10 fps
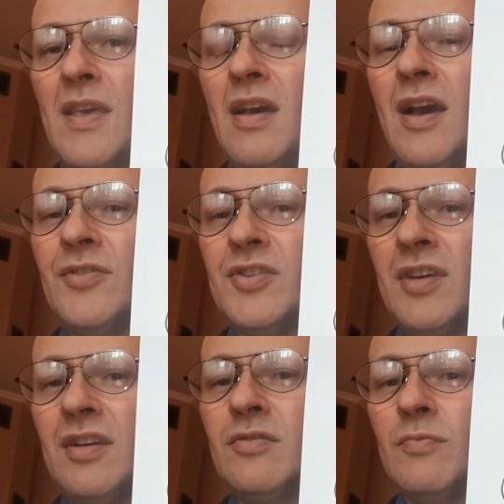And the
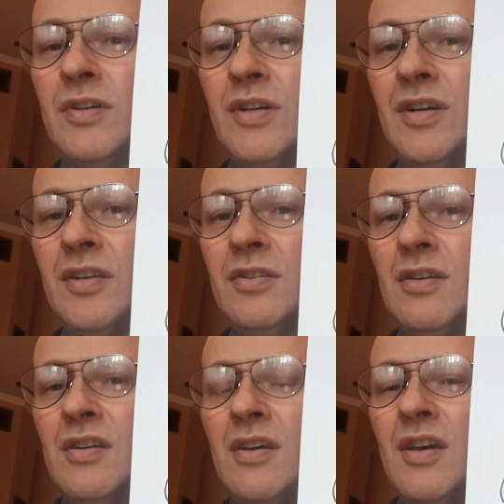second
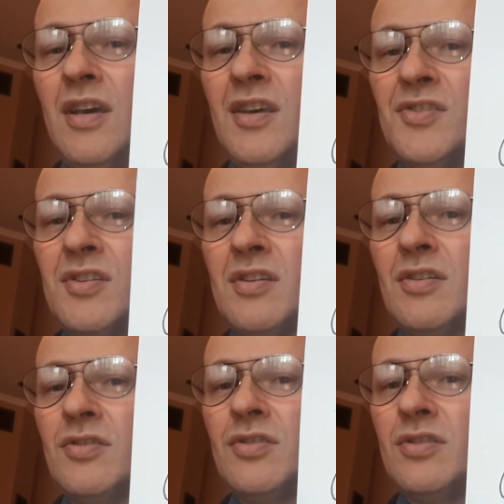word is
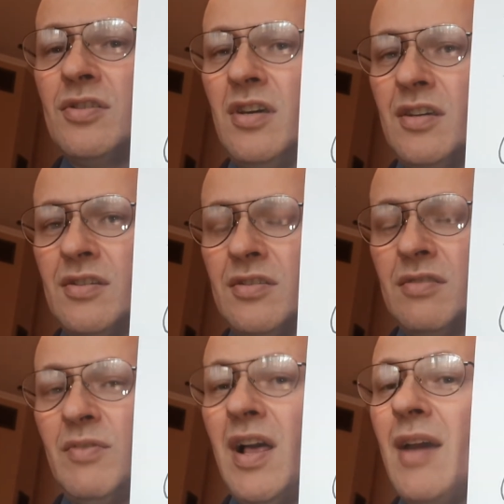shit.
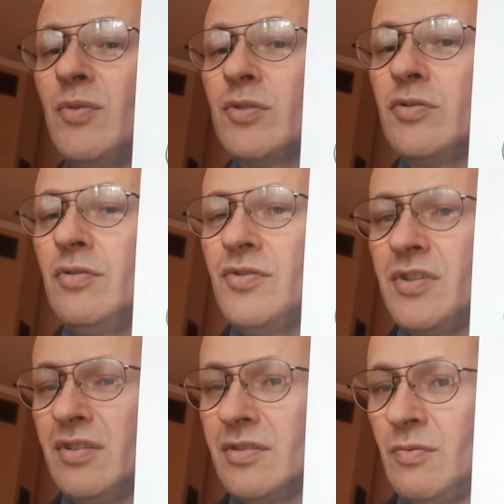Well, I'm not
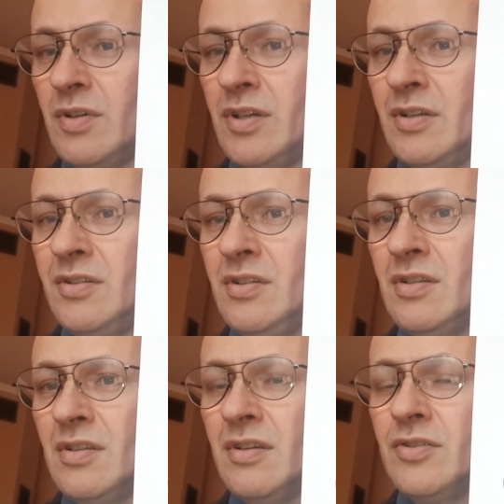using the word
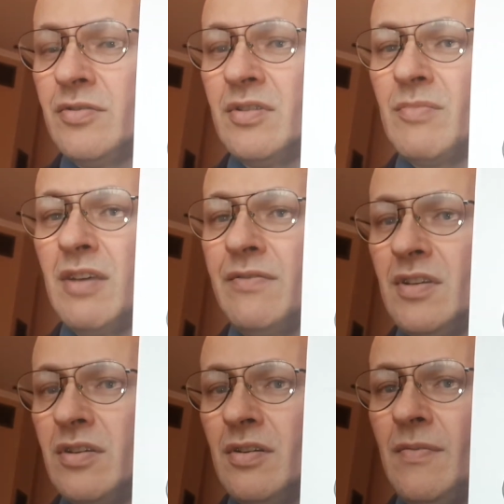during my
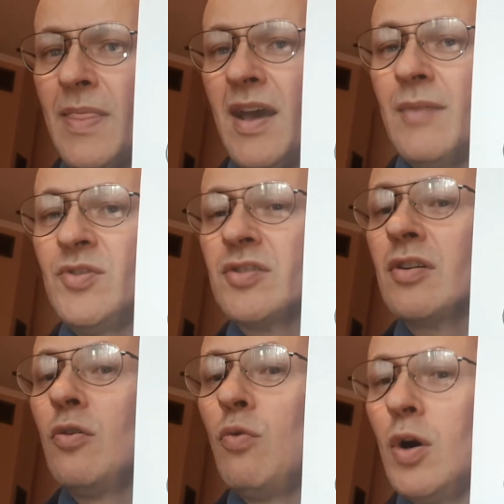video. I'm just
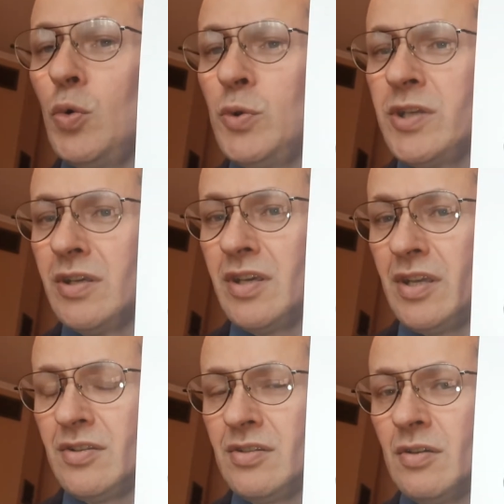quoting
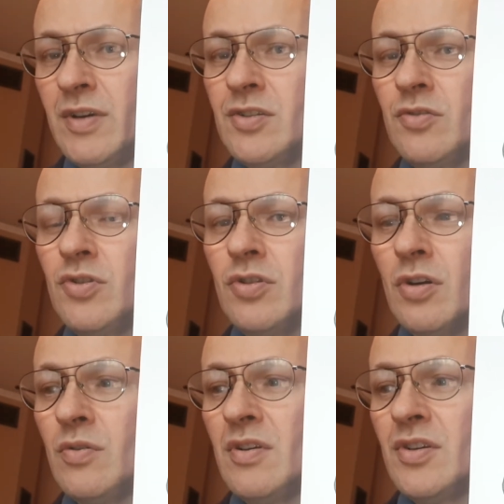it so as to
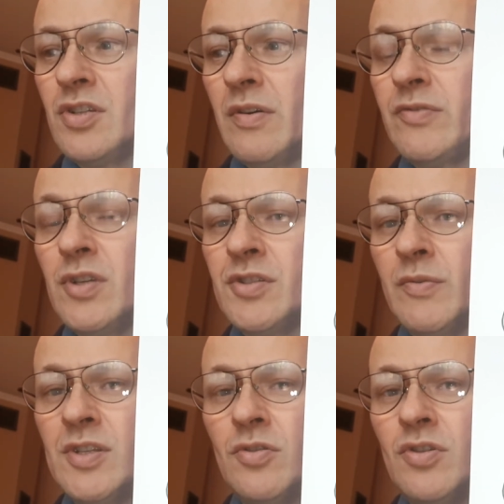show
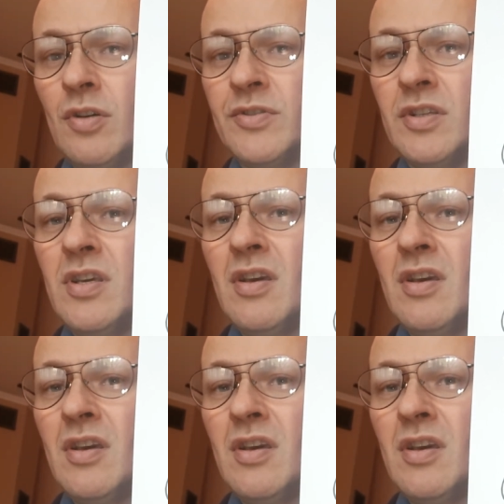the